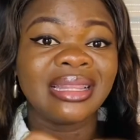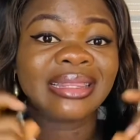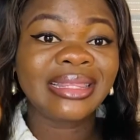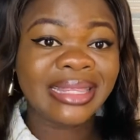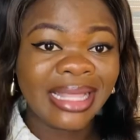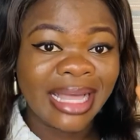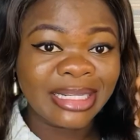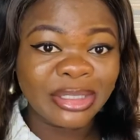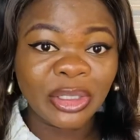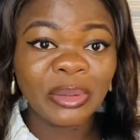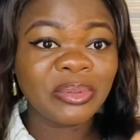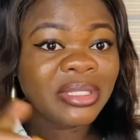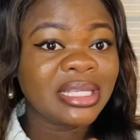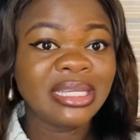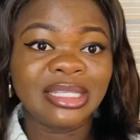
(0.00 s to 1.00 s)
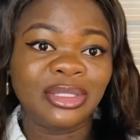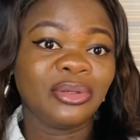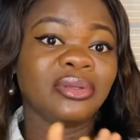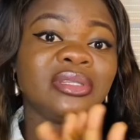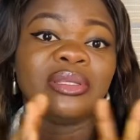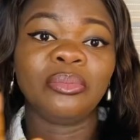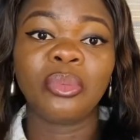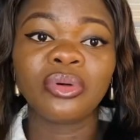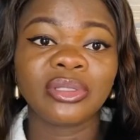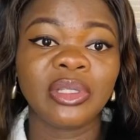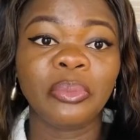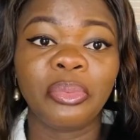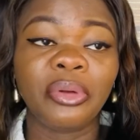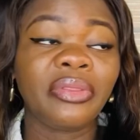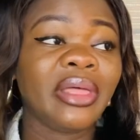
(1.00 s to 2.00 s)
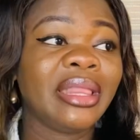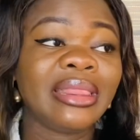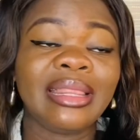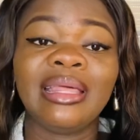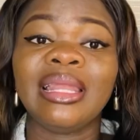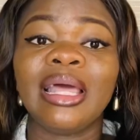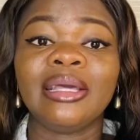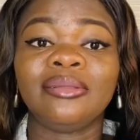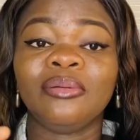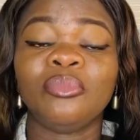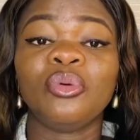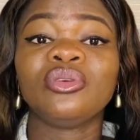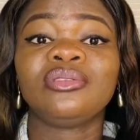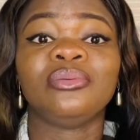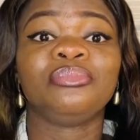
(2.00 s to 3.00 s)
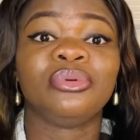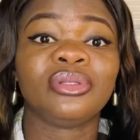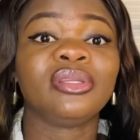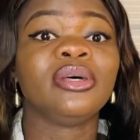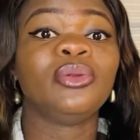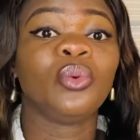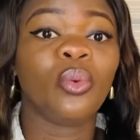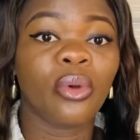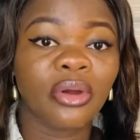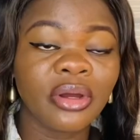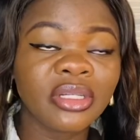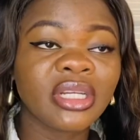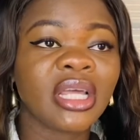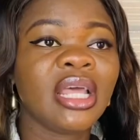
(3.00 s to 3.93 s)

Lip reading: The adopting is just the most important thing, like the most important word.